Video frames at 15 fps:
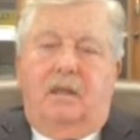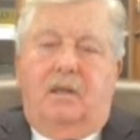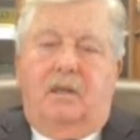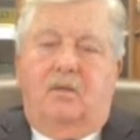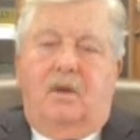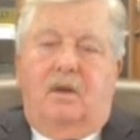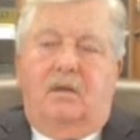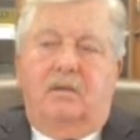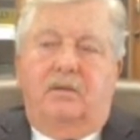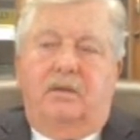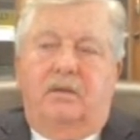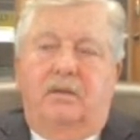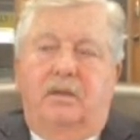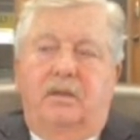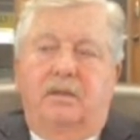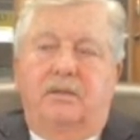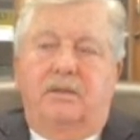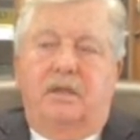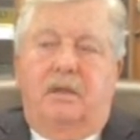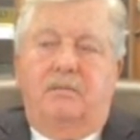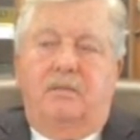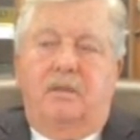uh,
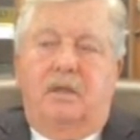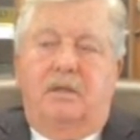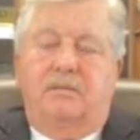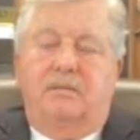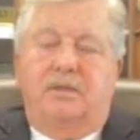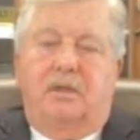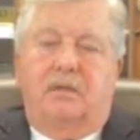wrongdoings, I'm I'm